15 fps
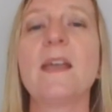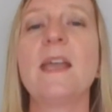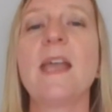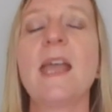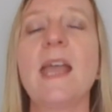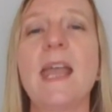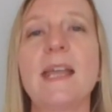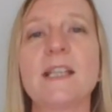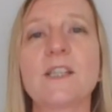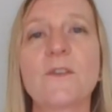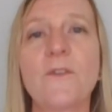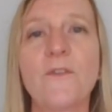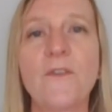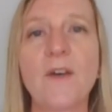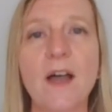It's
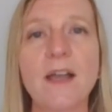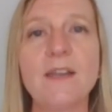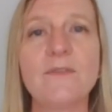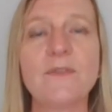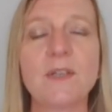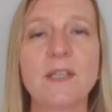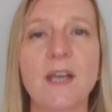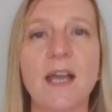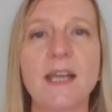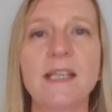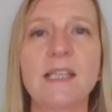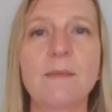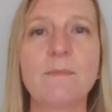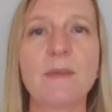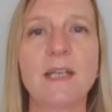5
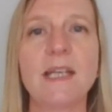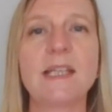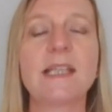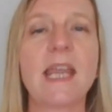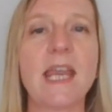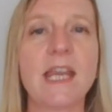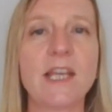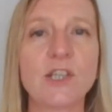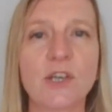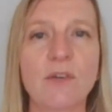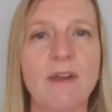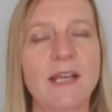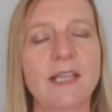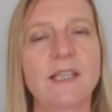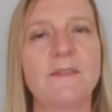90-minute
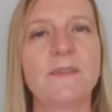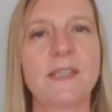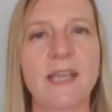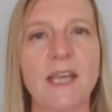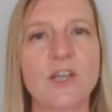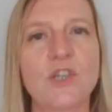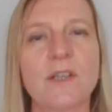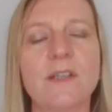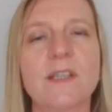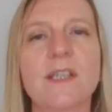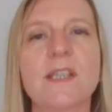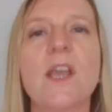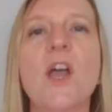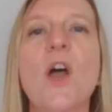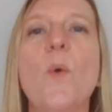interactive sessions,
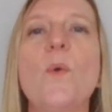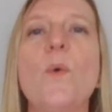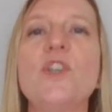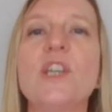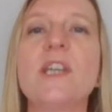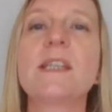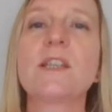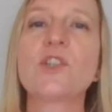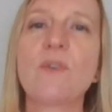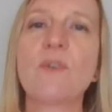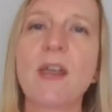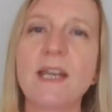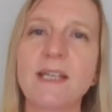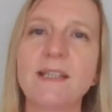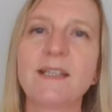which is a
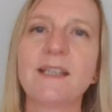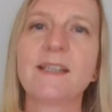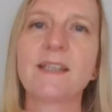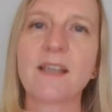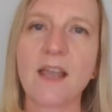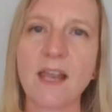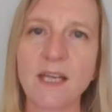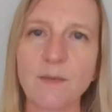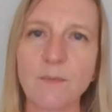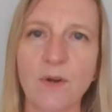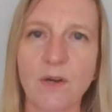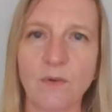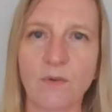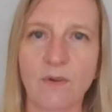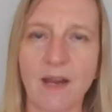training design
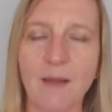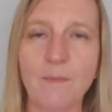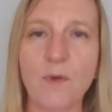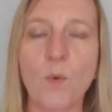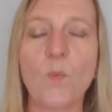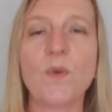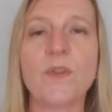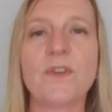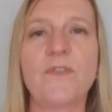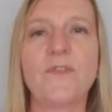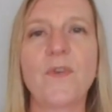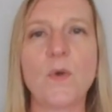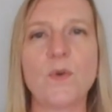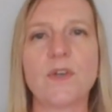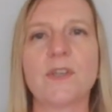program with a
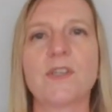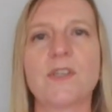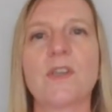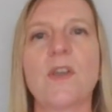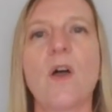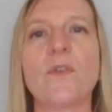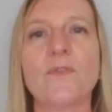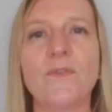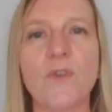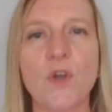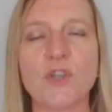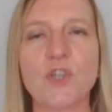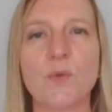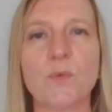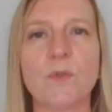focus on
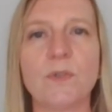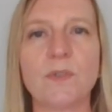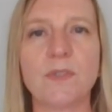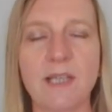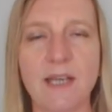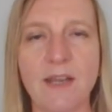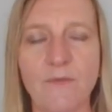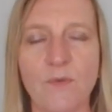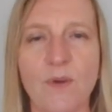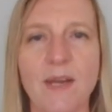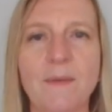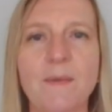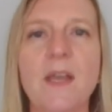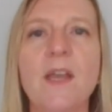virtual delivery.